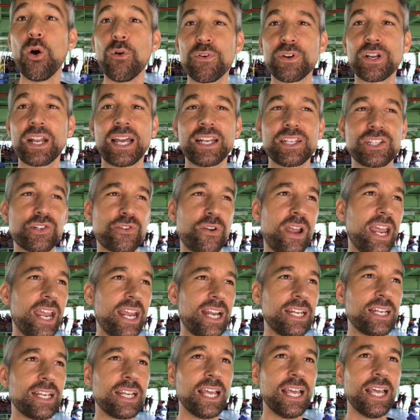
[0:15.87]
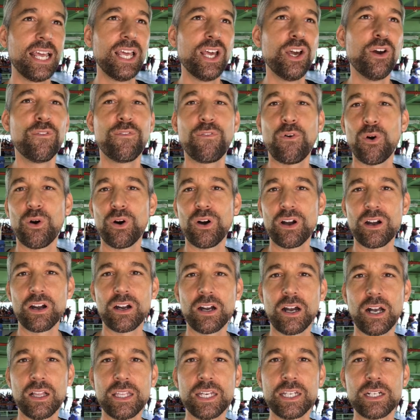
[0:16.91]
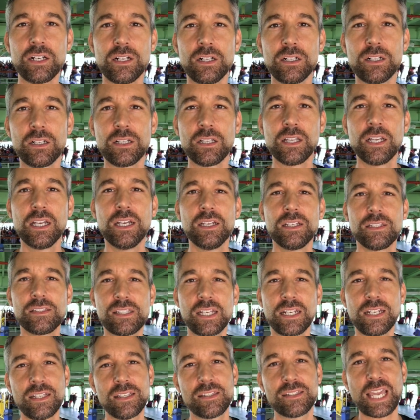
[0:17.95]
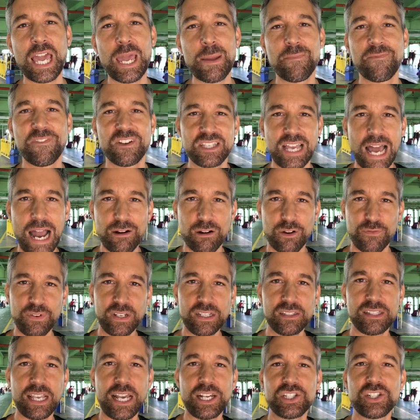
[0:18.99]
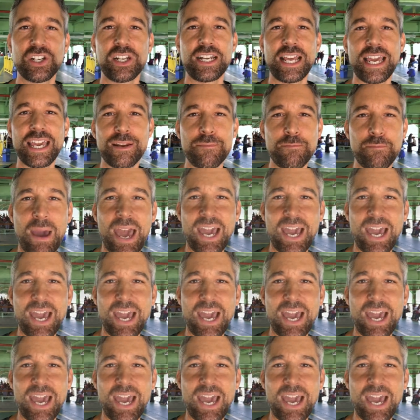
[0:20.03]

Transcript: overnight train, for a little cityscape photography session in